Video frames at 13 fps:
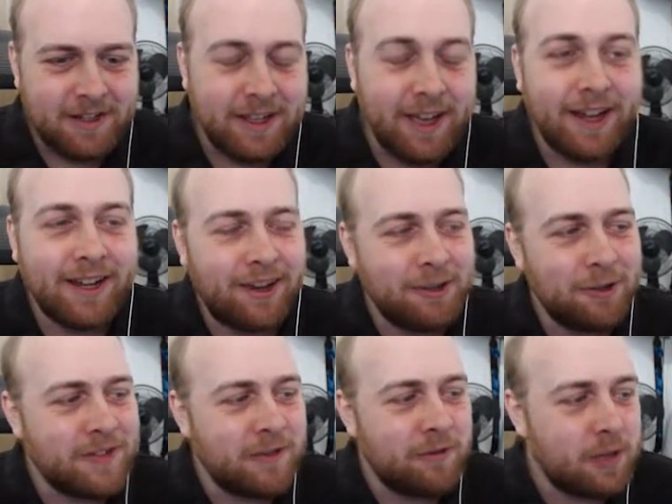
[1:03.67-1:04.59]
Yeah, I do
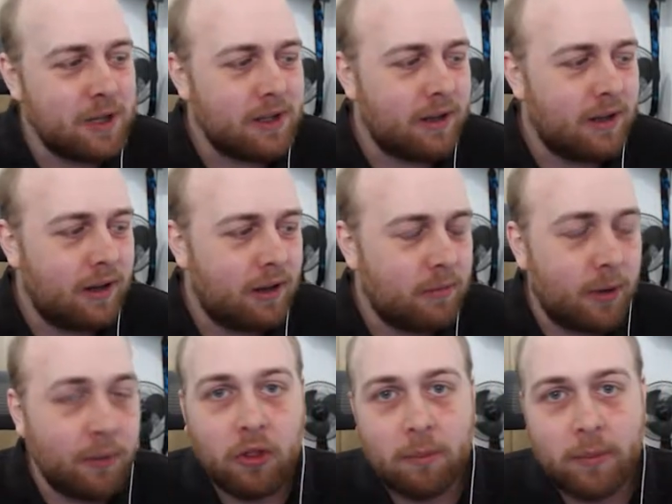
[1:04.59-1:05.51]
this every week. I'm
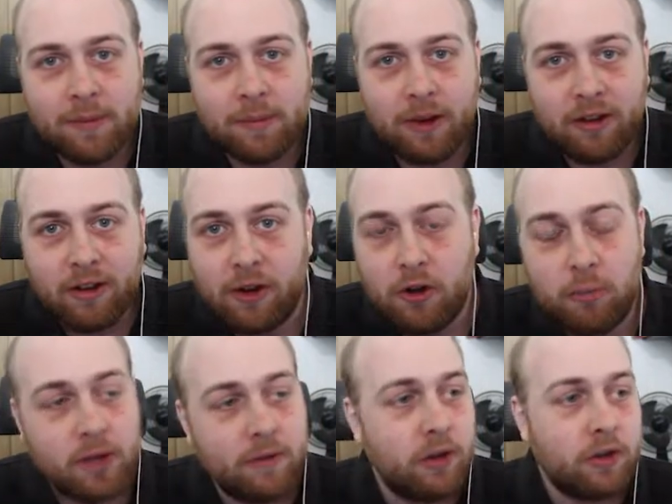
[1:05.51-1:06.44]
not the best player I know,
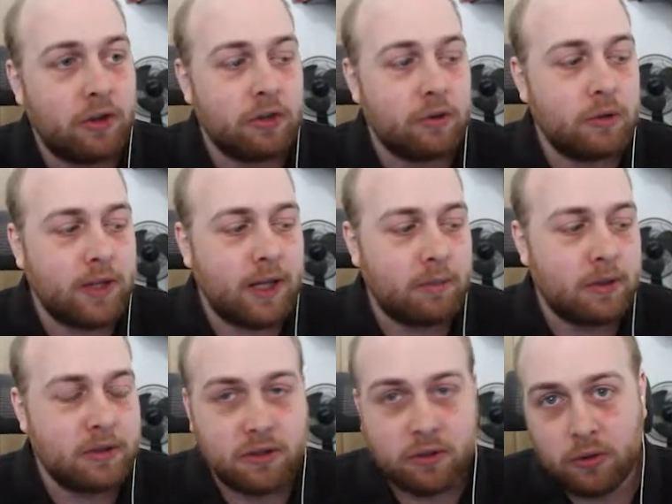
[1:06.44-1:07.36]
but if I can do it, that
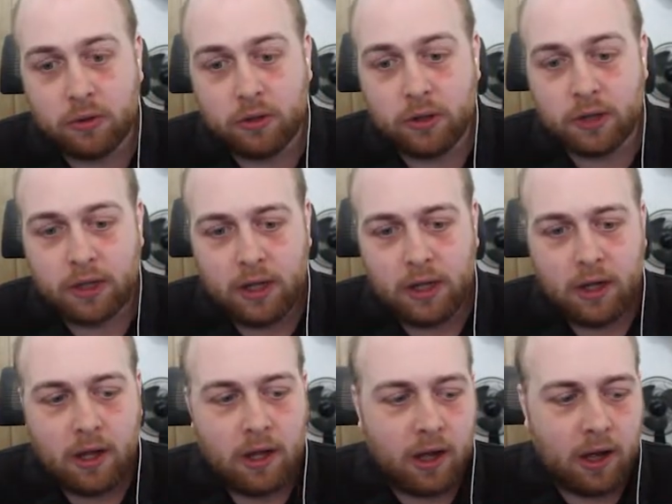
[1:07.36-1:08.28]
means you can do it.
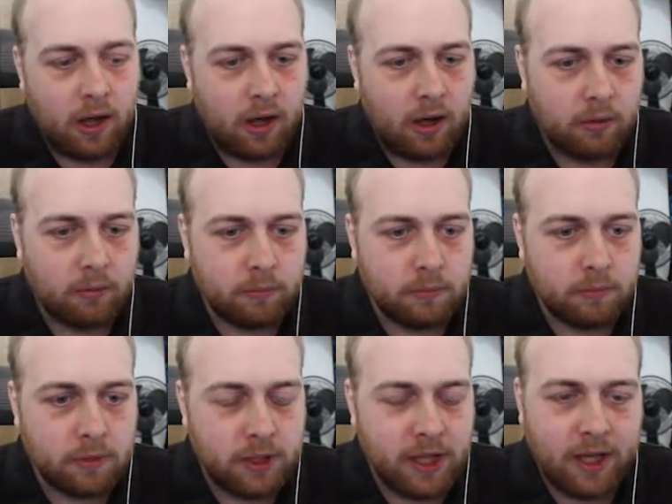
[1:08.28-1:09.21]

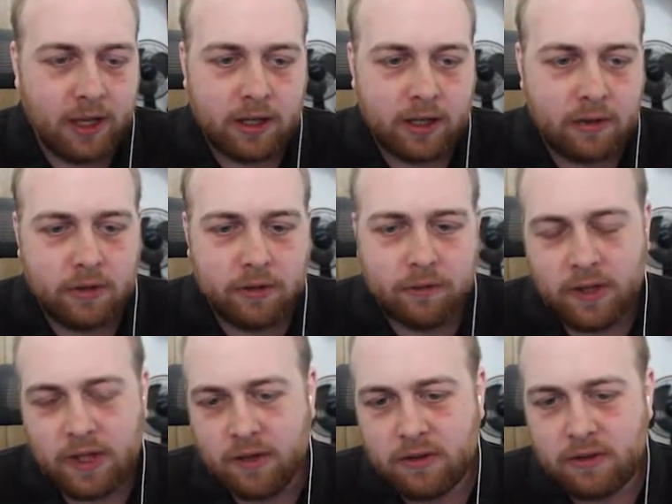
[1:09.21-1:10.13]
Yeah, and even if
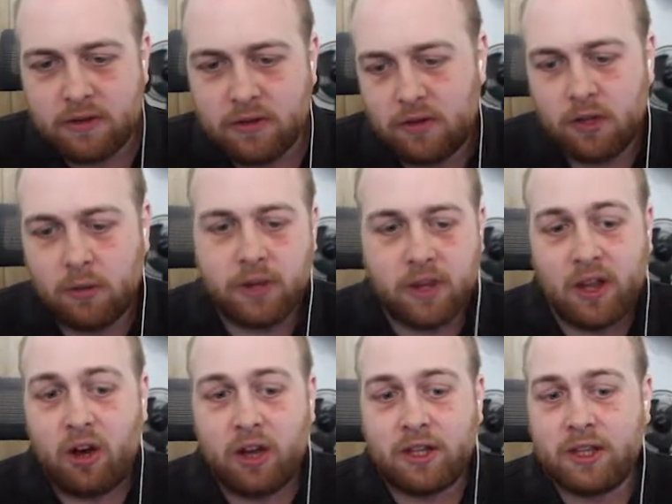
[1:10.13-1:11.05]
it's something
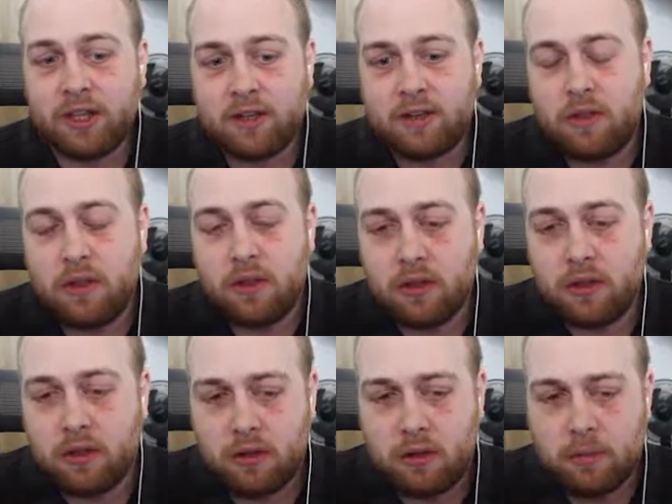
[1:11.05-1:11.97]
that I did that
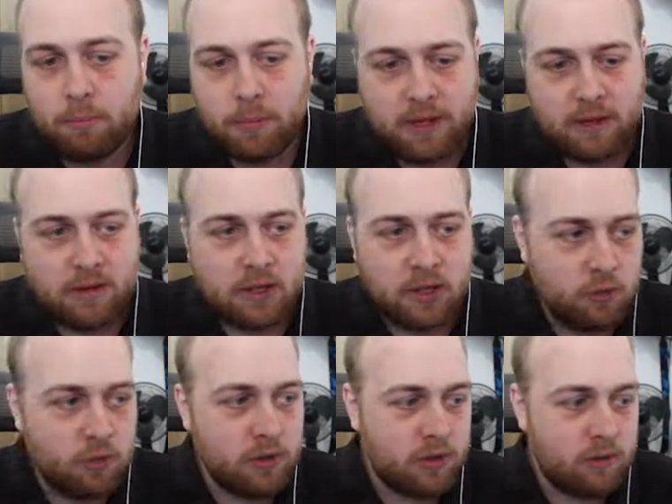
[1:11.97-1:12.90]
means that
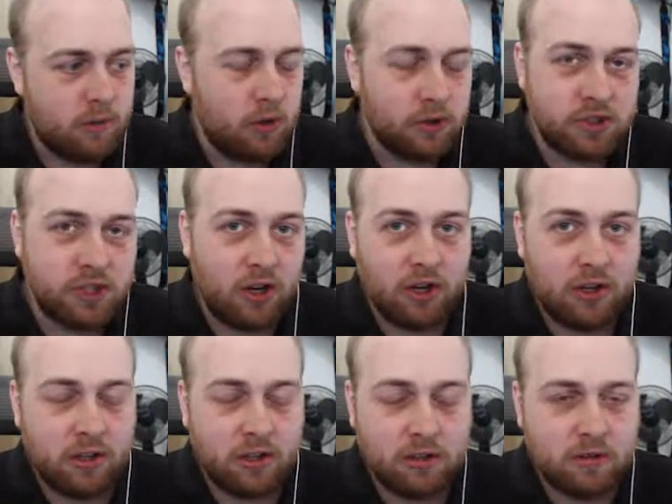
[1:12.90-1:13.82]
you got stuck,
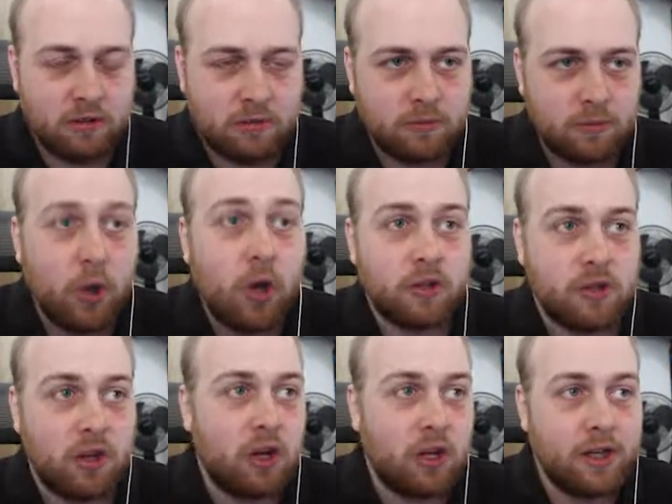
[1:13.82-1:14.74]
were
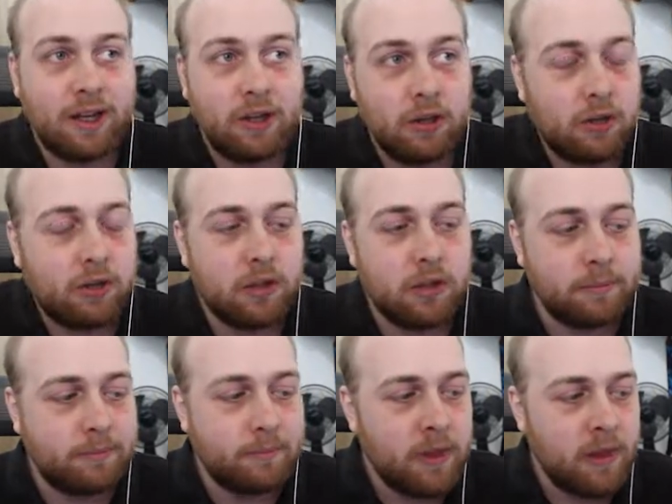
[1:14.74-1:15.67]
stuck, and now you can